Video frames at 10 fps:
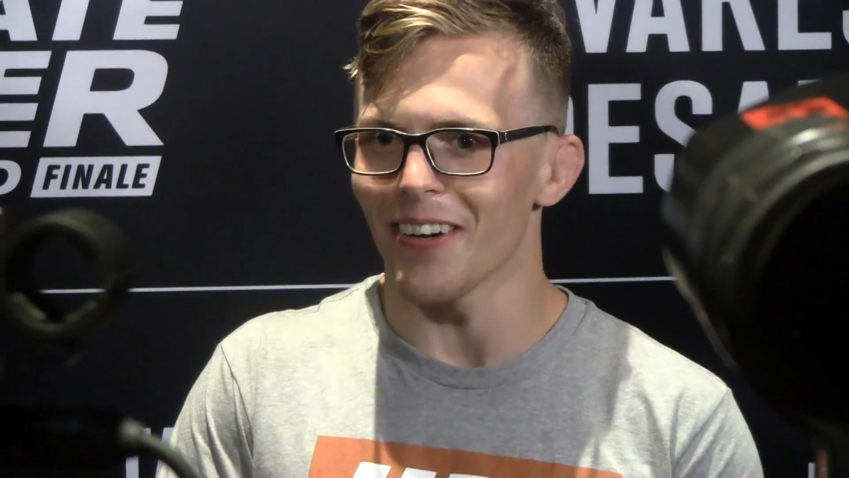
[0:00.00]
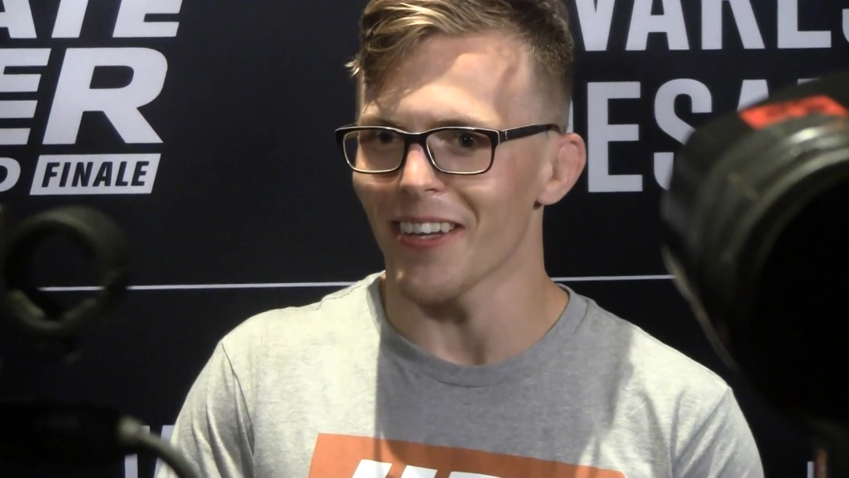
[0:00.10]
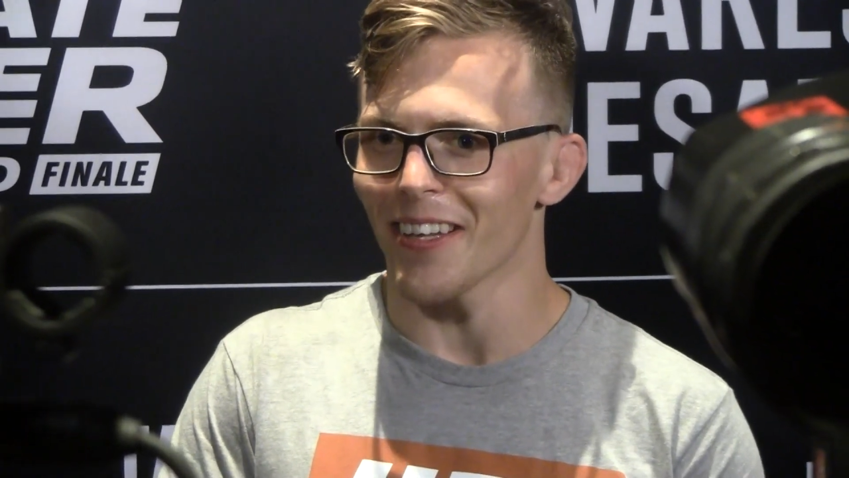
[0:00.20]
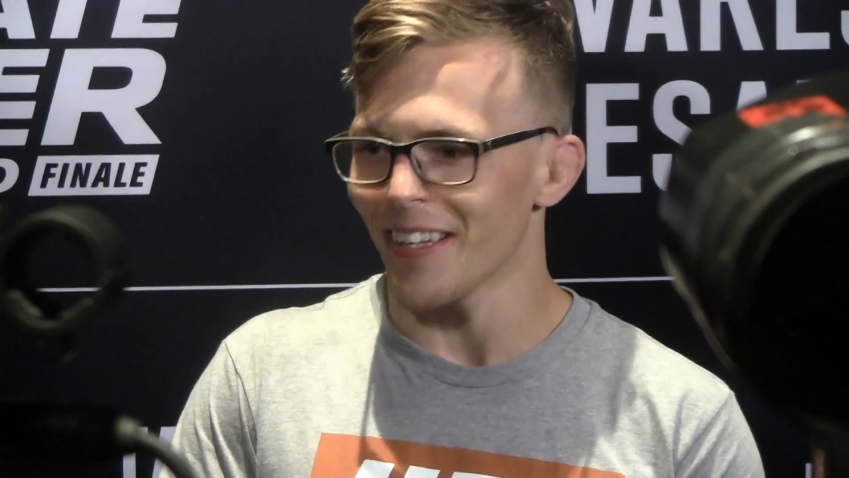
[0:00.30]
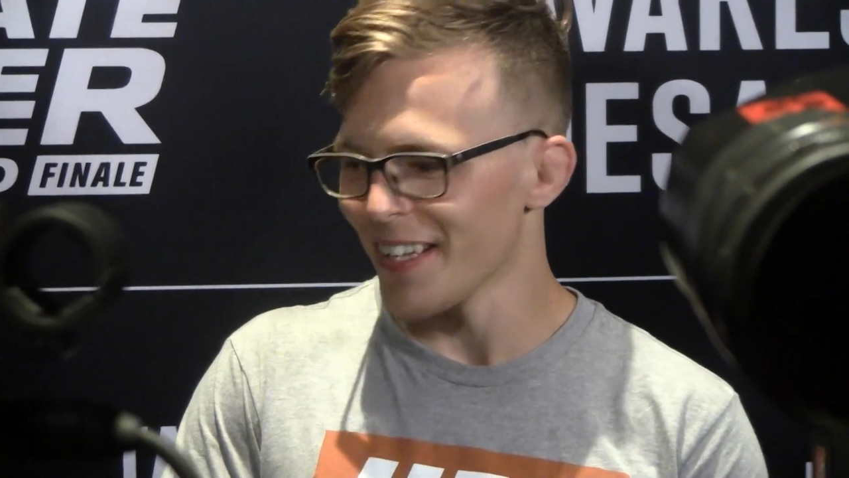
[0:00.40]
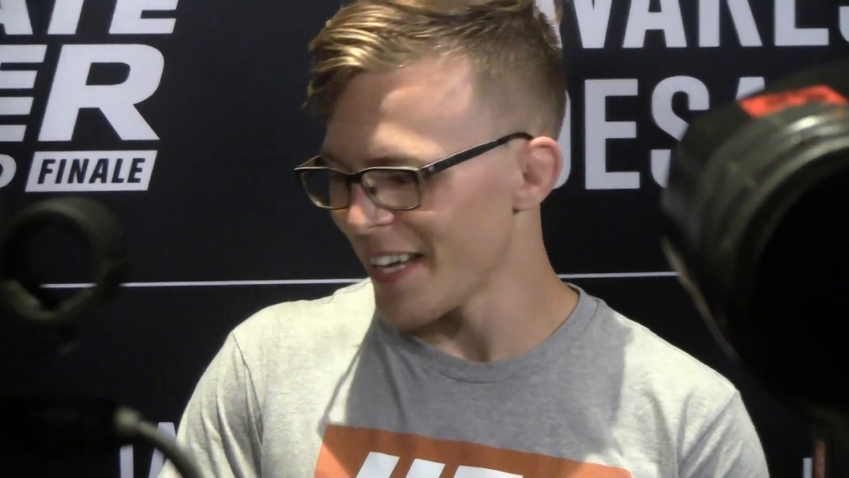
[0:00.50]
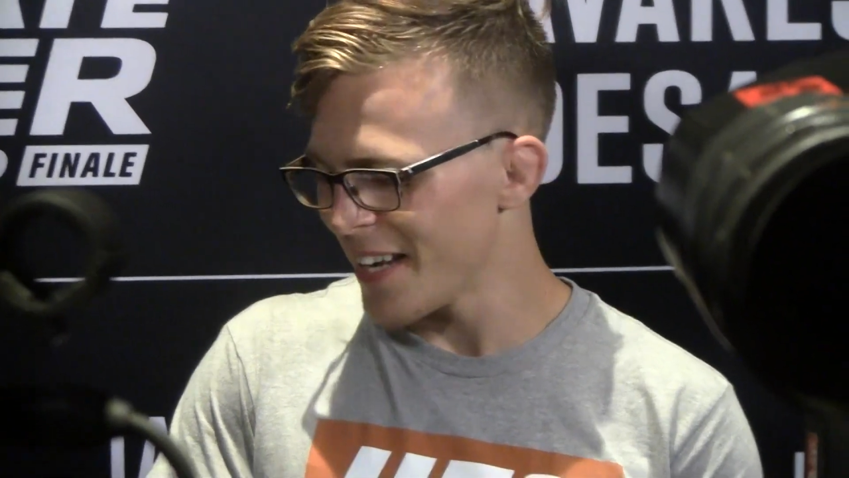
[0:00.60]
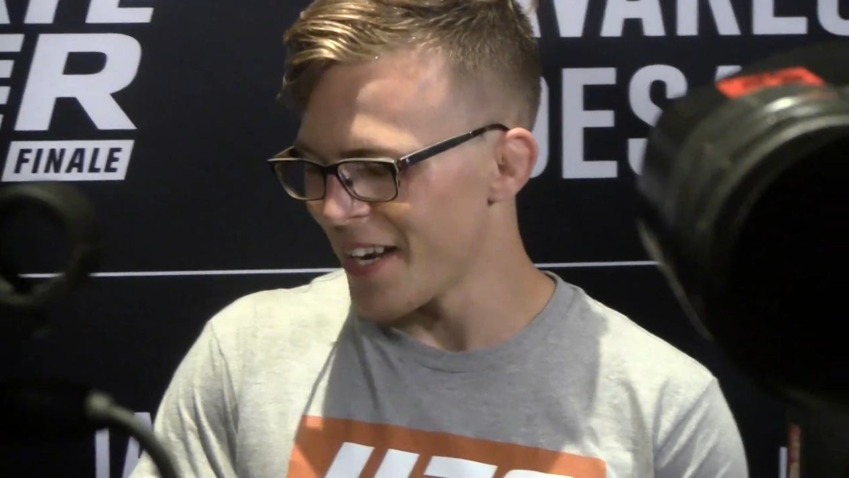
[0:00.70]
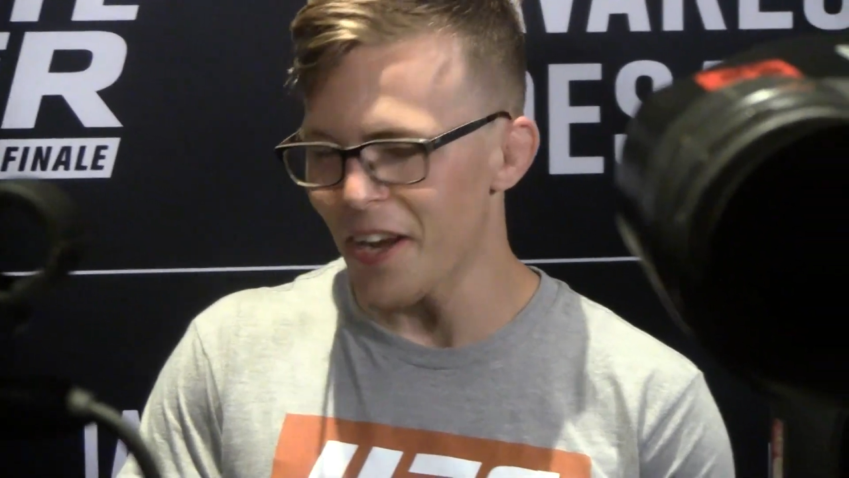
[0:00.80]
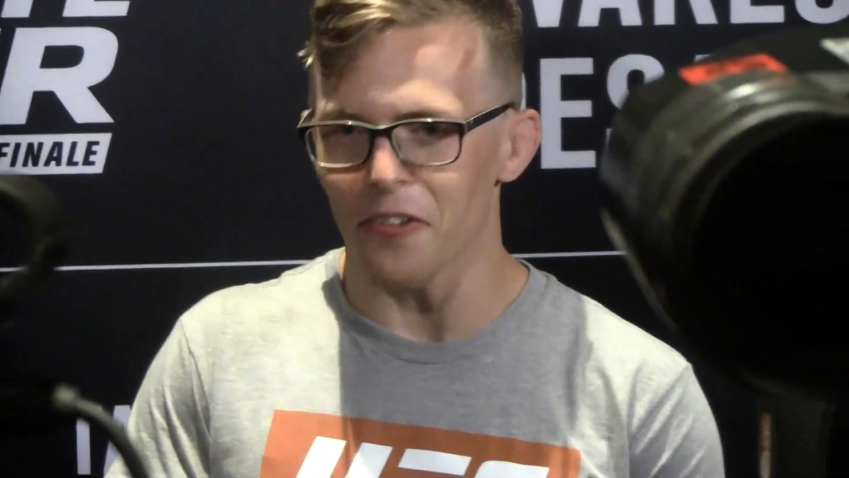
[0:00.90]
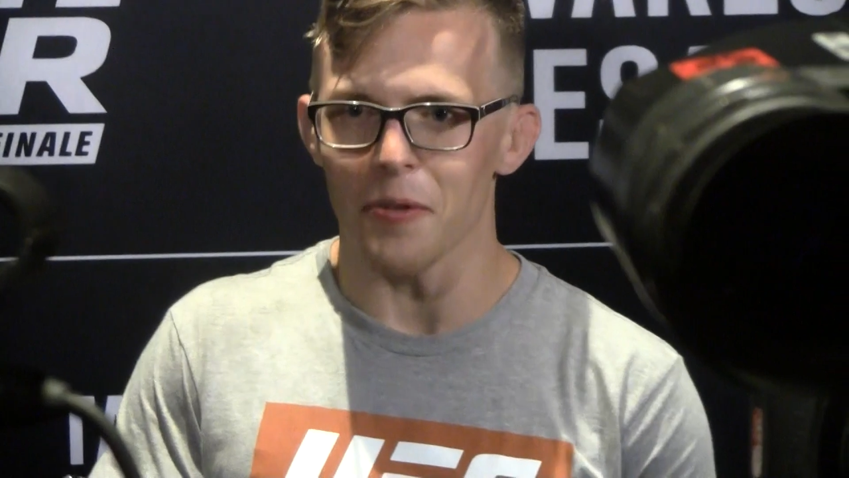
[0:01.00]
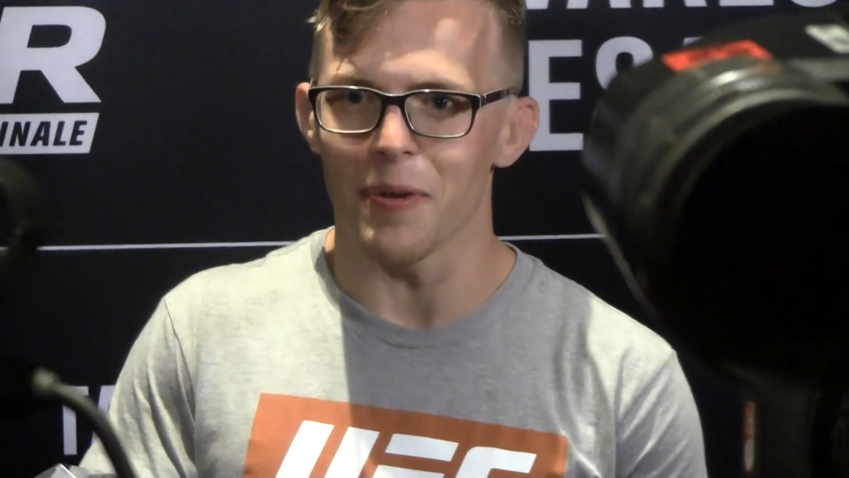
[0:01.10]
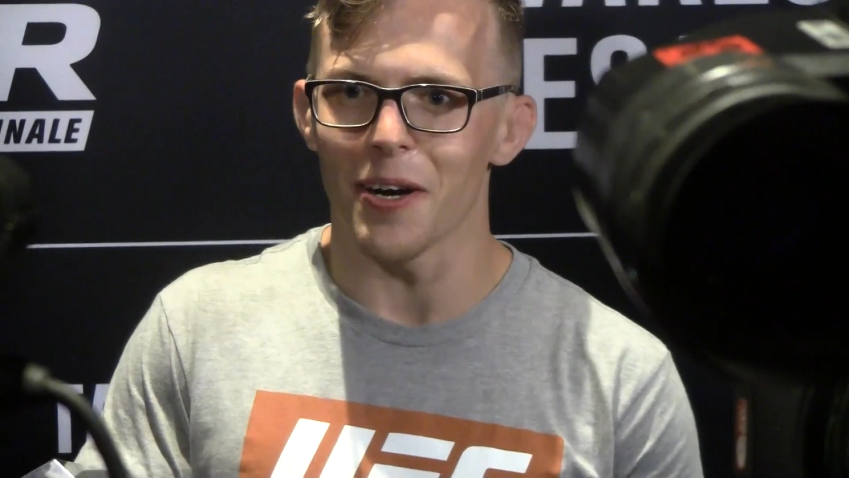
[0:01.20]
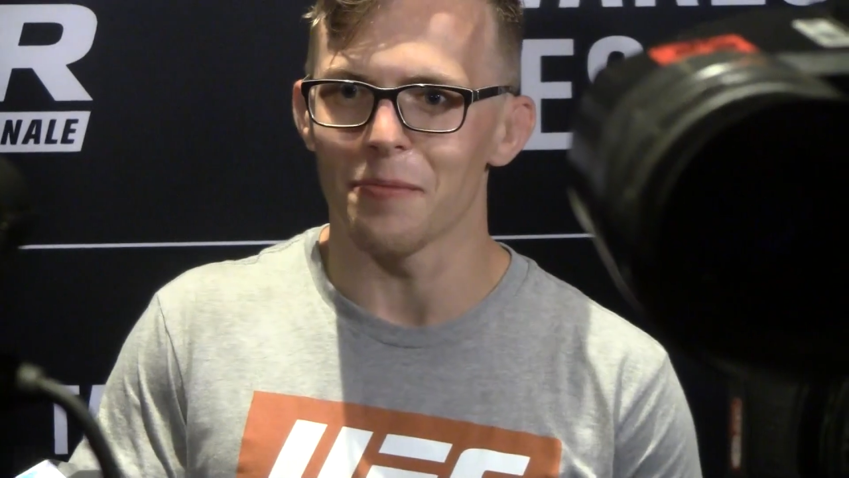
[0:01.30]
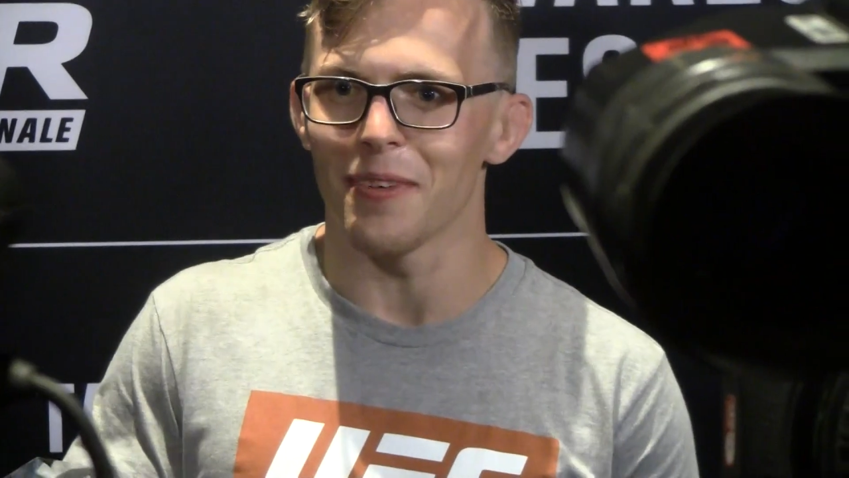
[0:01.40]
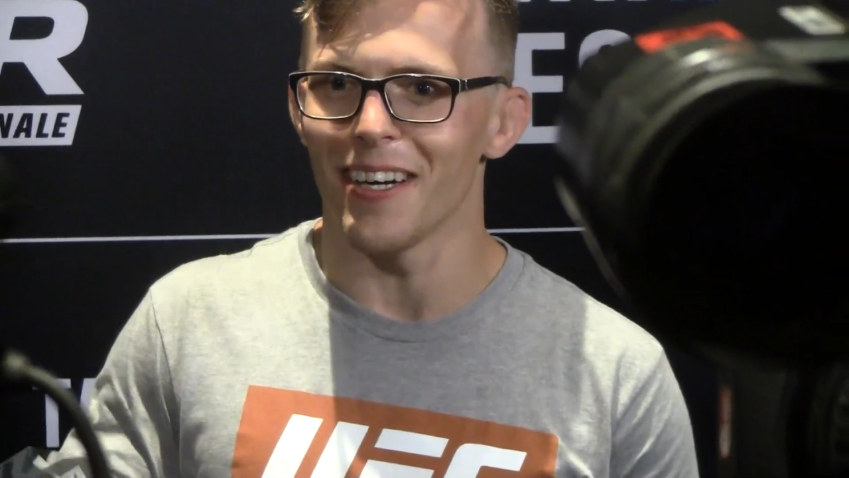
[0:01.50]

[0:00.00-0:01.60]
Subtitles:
you get an angry mom